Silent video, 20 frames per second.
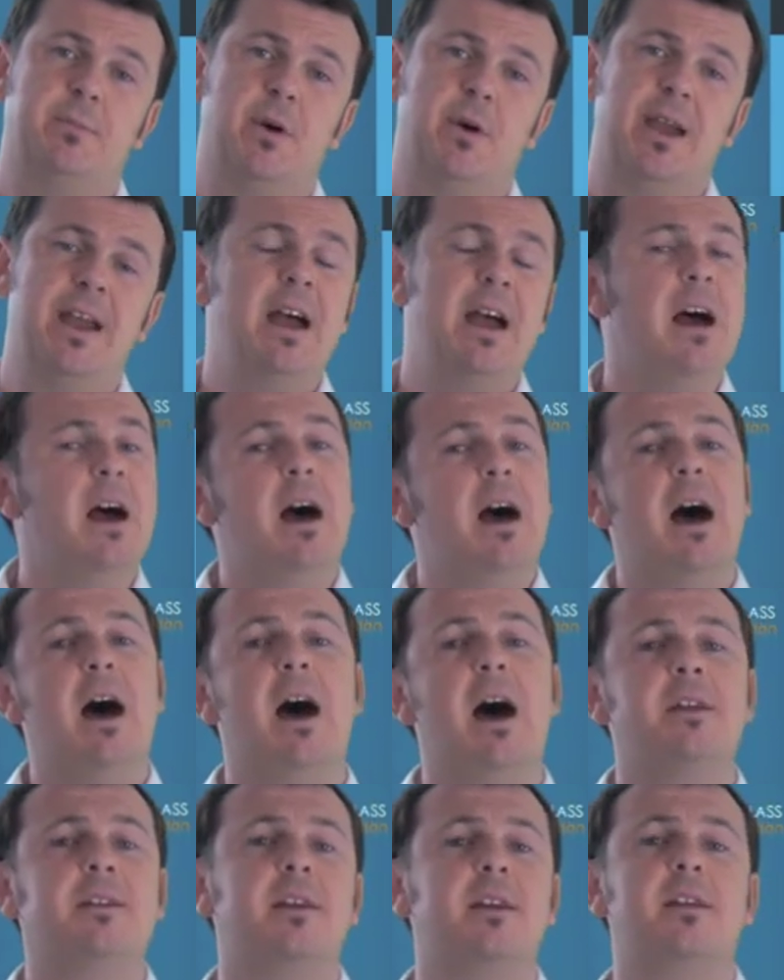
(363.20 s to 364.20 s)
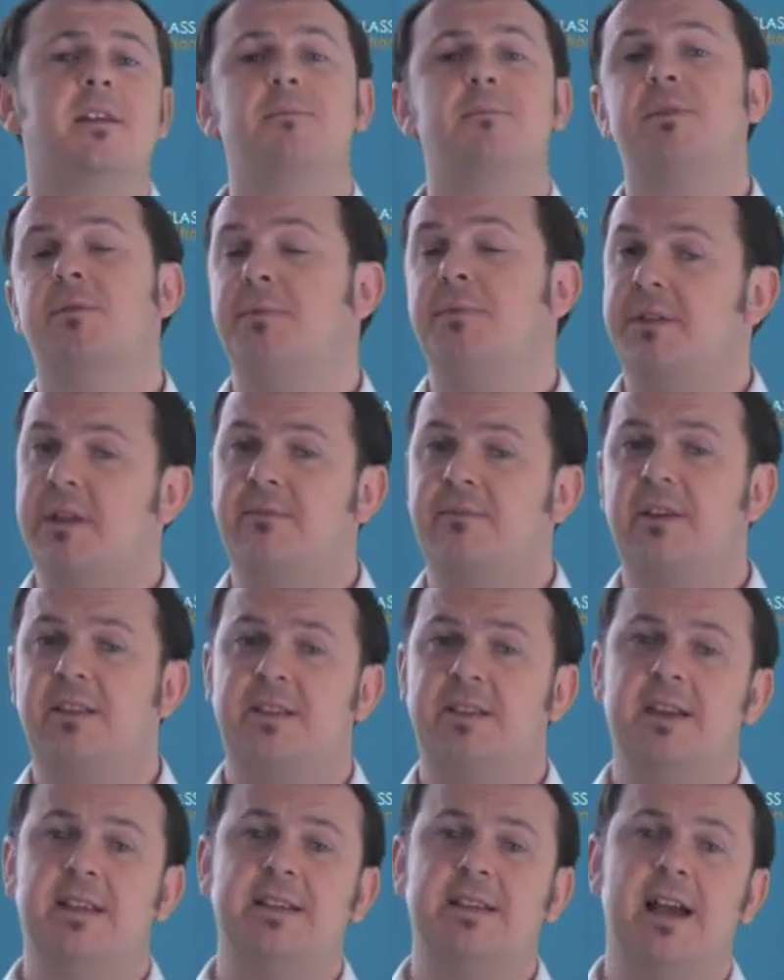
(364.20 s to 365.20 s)
by asking some
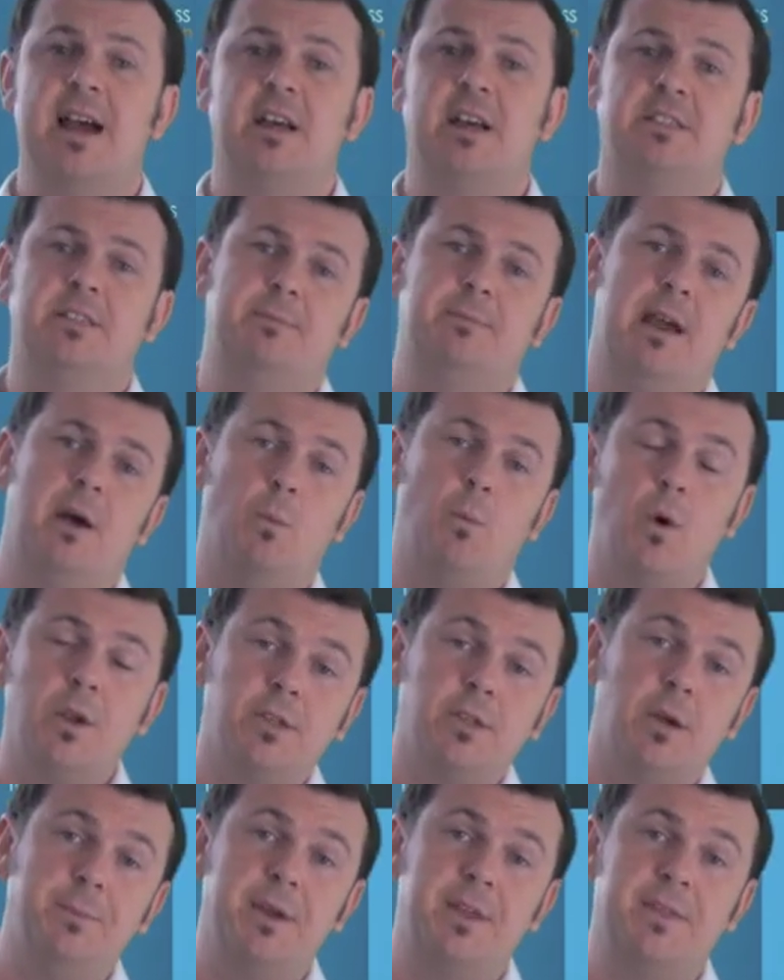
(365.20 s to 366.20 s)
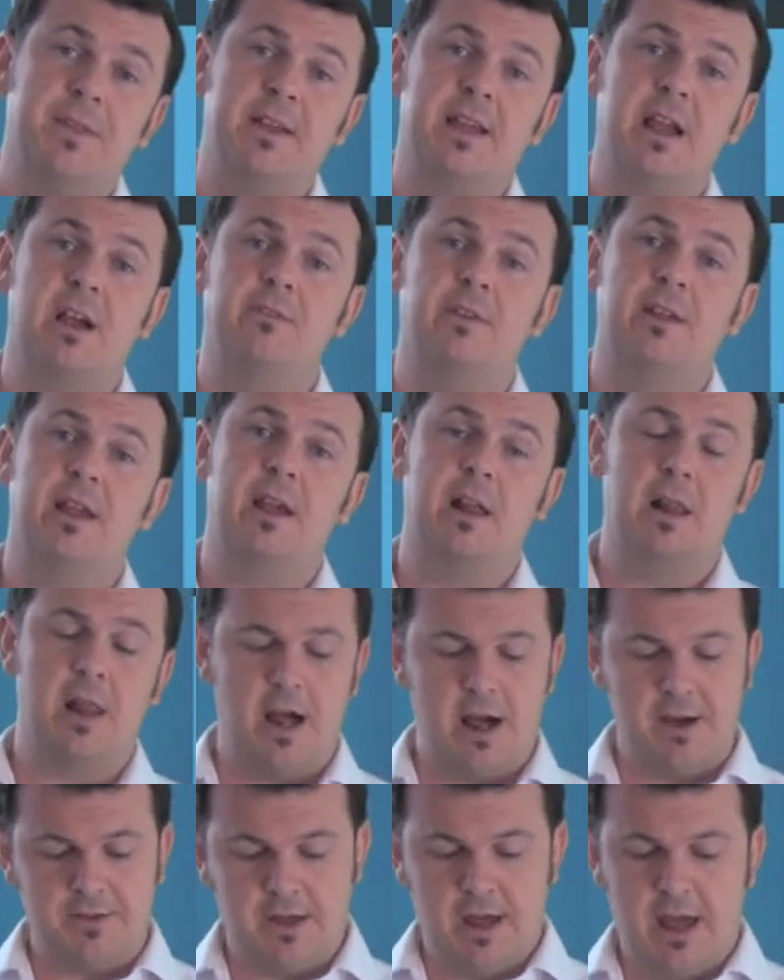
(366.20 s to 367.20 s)
specific details about what topics they're covering in
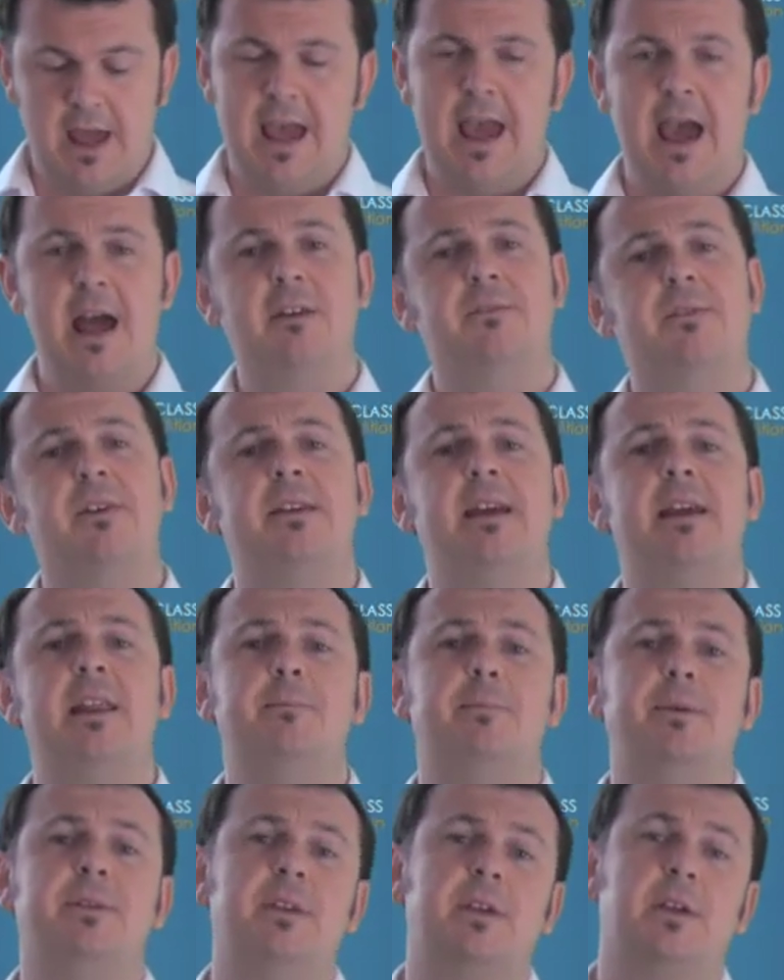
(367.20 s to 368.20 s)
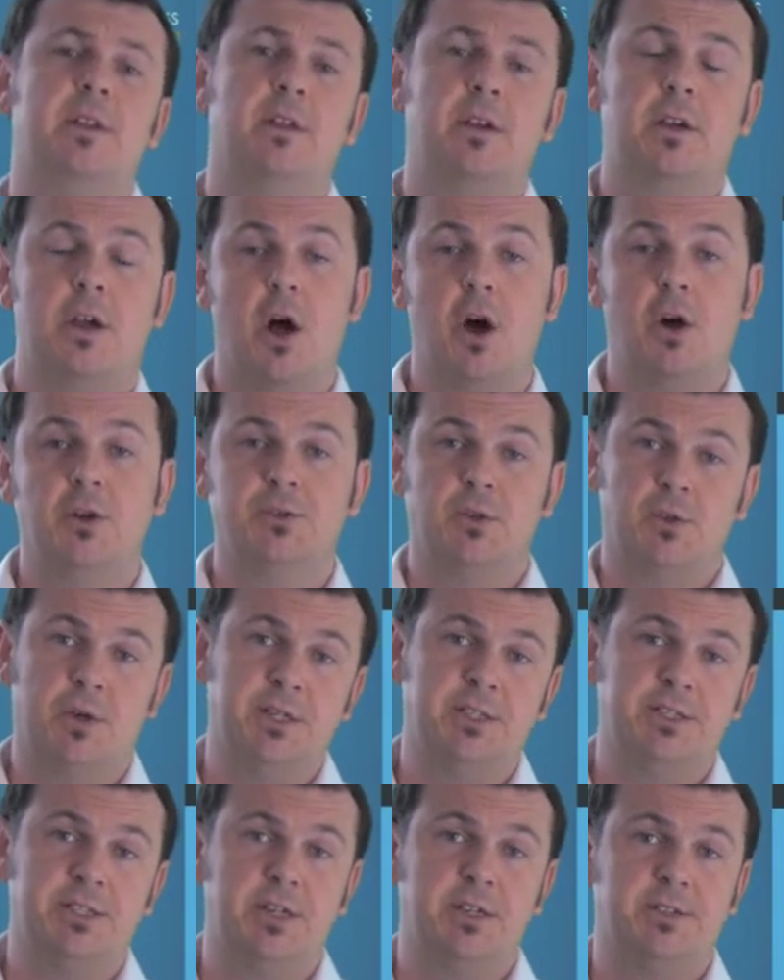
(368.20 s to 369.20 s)
class and if there's any particular goals or
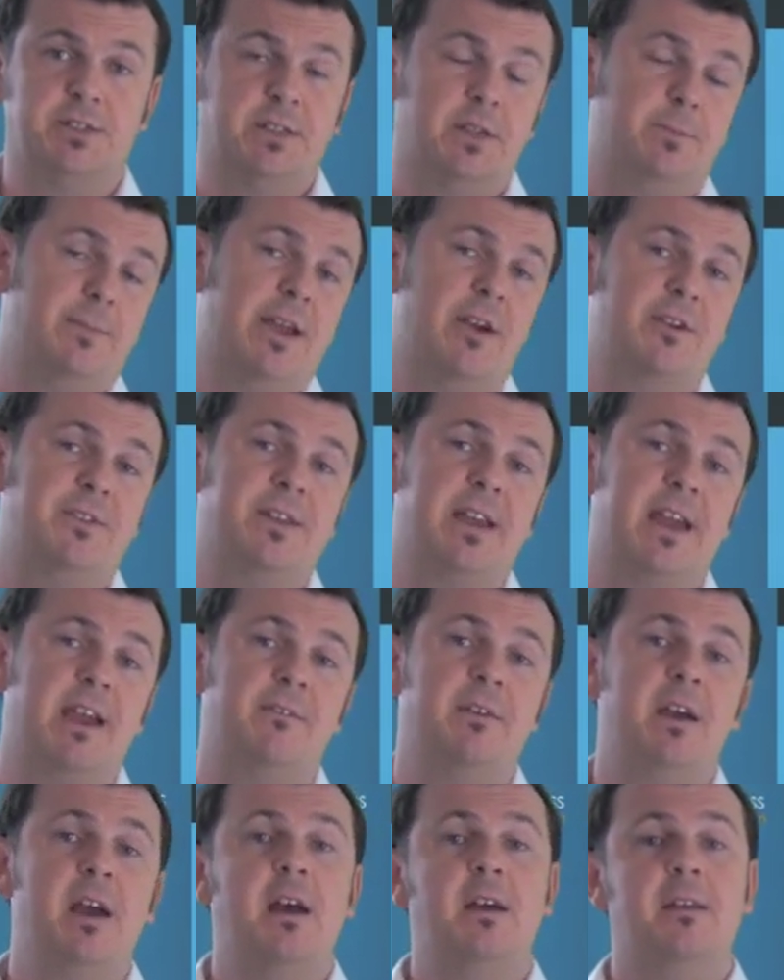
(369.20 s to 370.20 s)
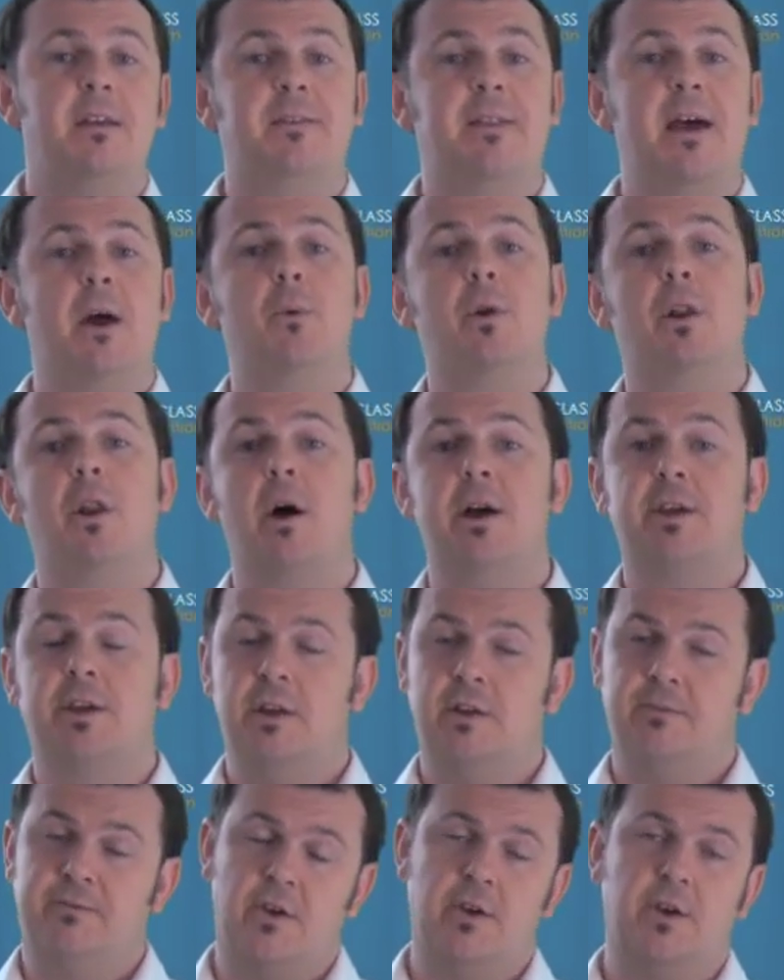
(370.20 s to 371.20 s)
concerns that the parents have that they would
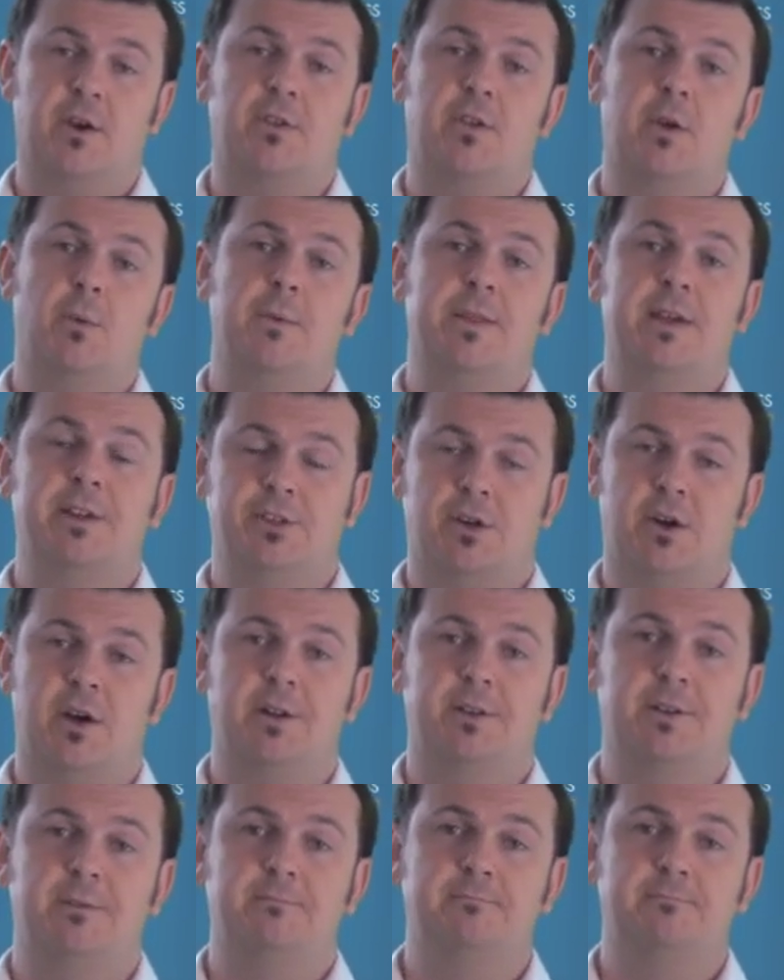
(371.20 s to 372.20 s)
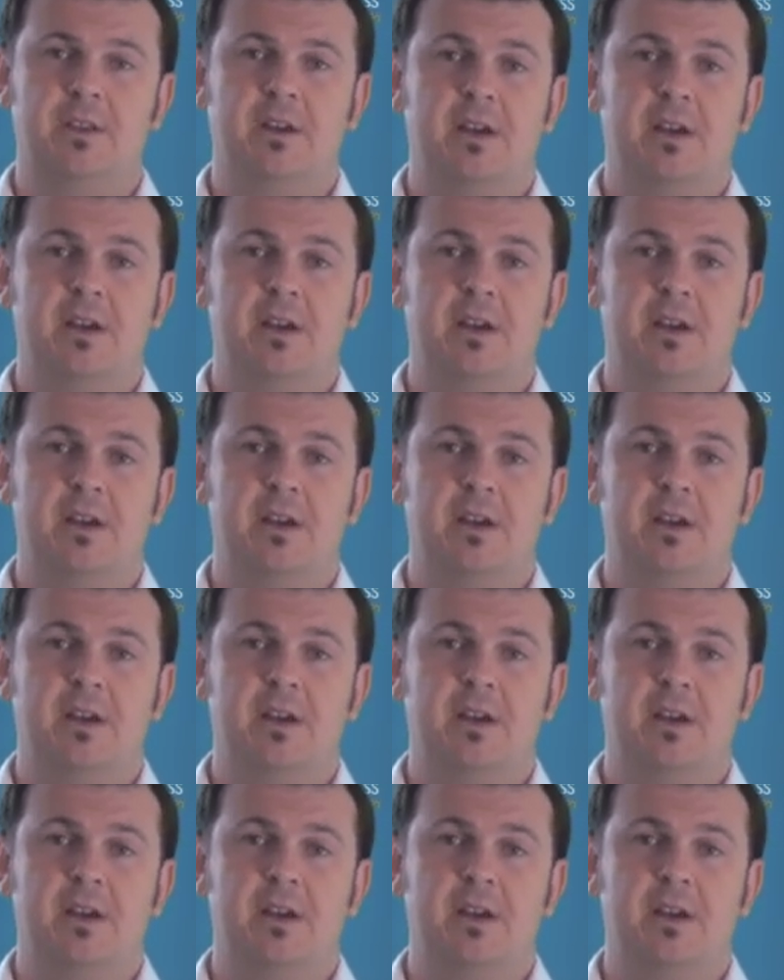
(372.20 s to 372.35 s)
like you to focus on with their child.